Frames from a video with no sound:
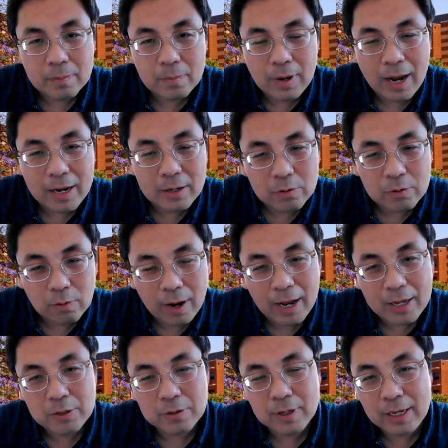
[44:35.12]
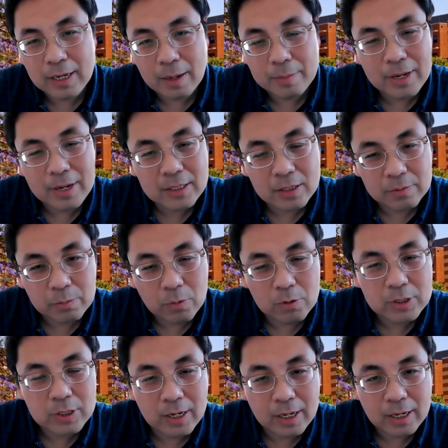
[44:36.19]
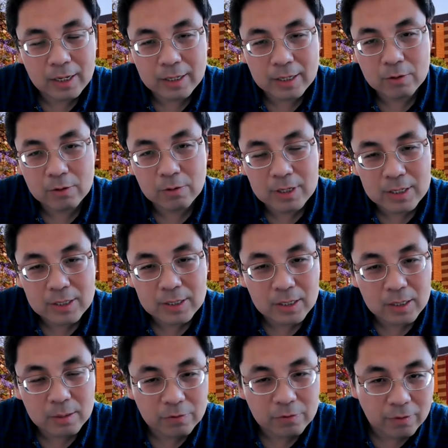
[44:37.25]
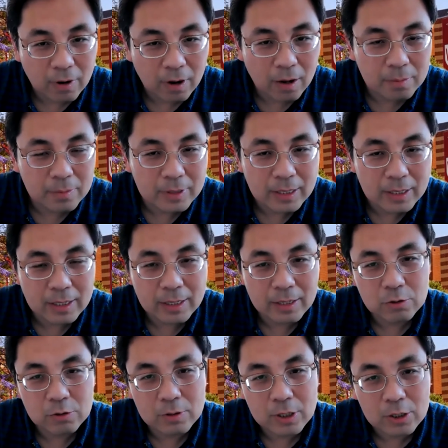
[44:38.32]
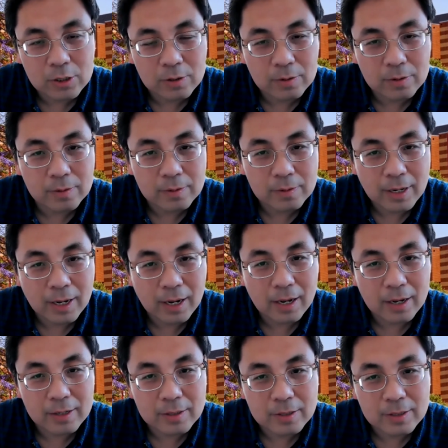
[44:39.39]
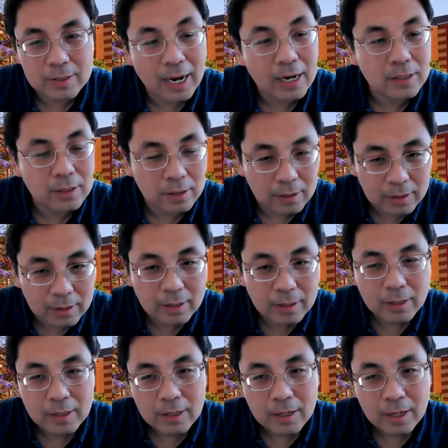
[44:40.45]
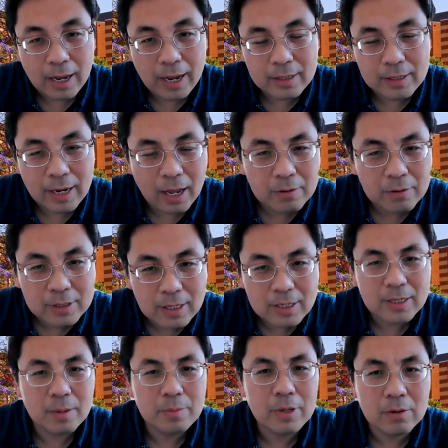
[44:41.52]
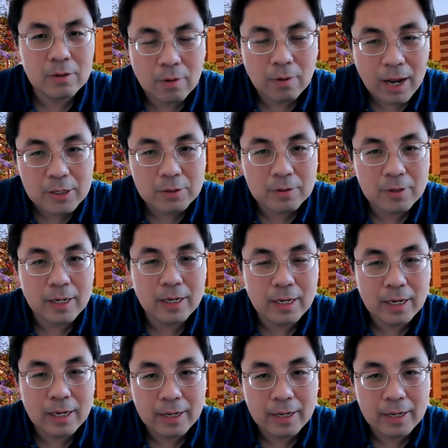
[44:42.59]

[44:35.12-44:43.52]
And gradually, I mean, that's mostly the criticism from the traditional sector. And nowadays, I mean, gradually,